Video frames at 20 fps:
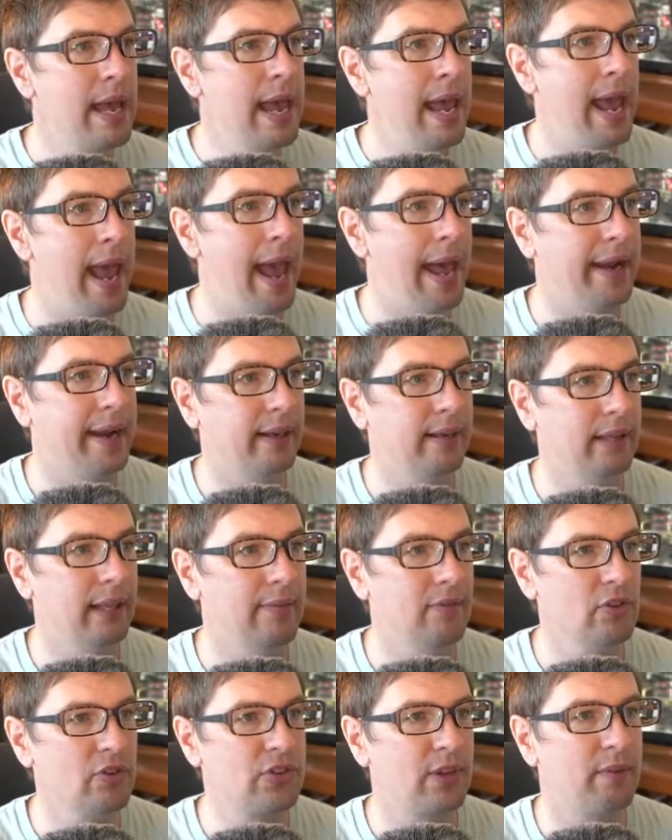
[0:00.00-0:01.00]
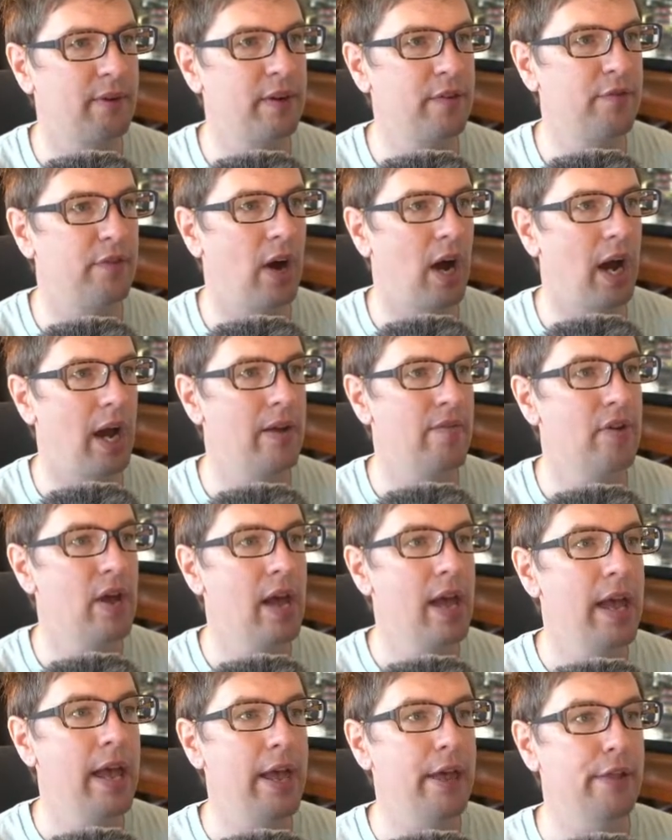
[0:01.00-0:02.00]
and at level 75,
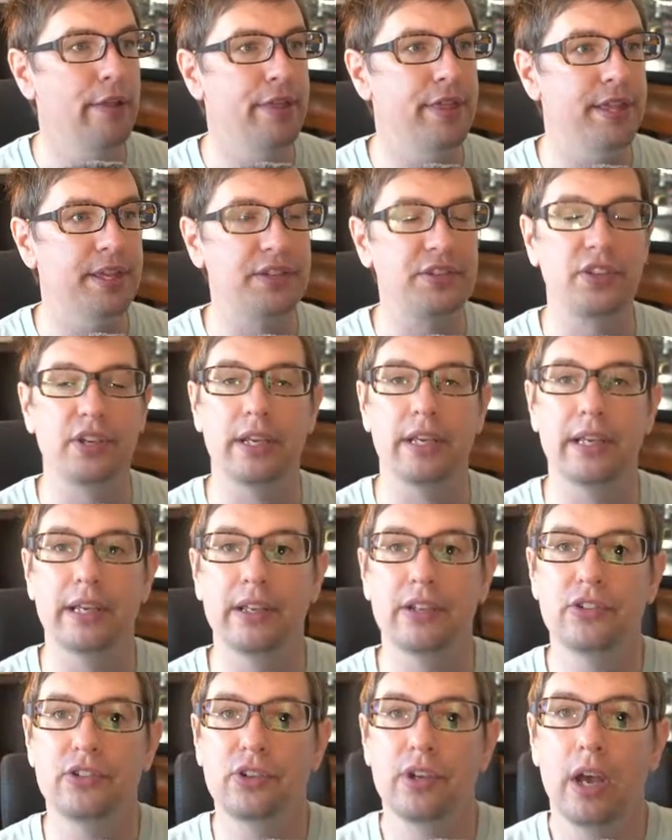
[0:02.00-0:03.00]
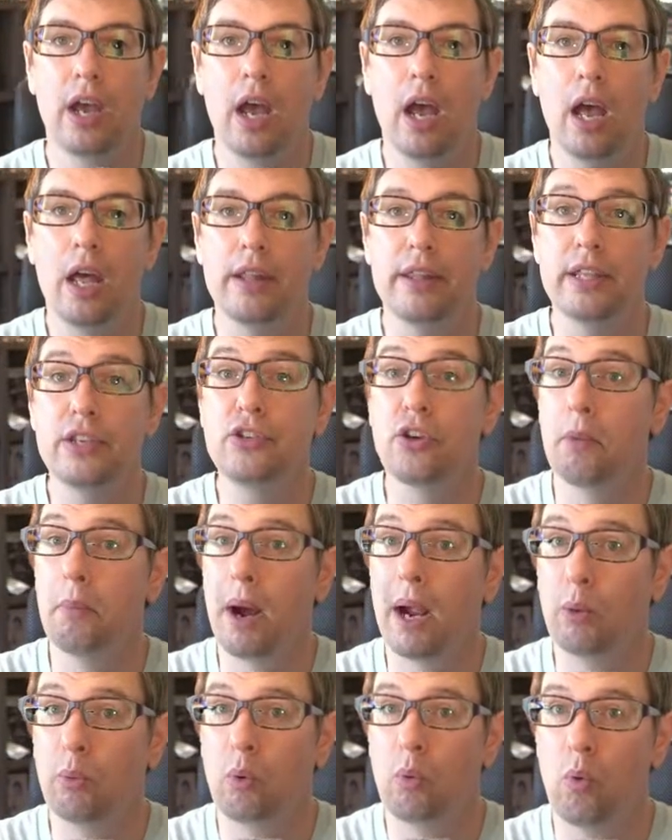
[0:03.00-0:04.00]
these are my
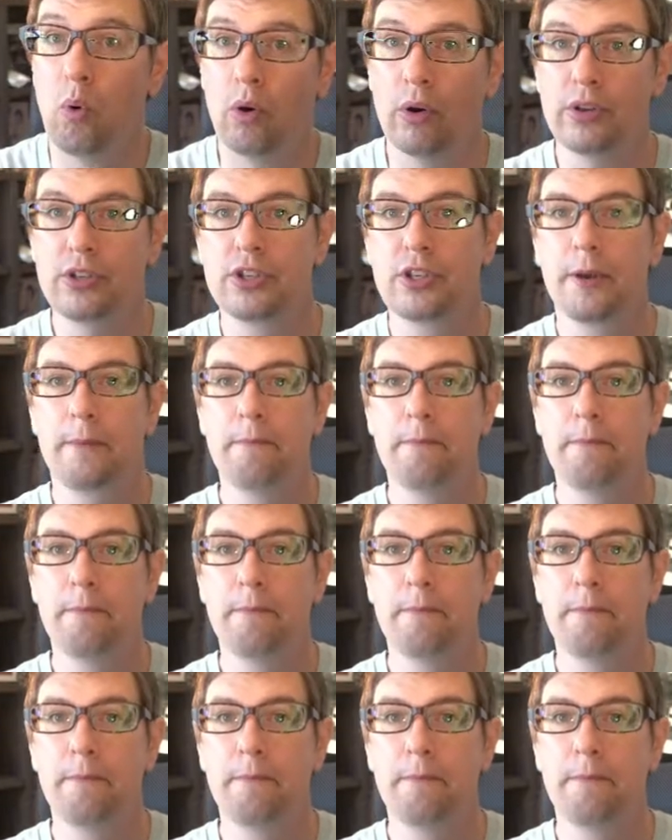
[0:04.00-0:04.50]
rewards.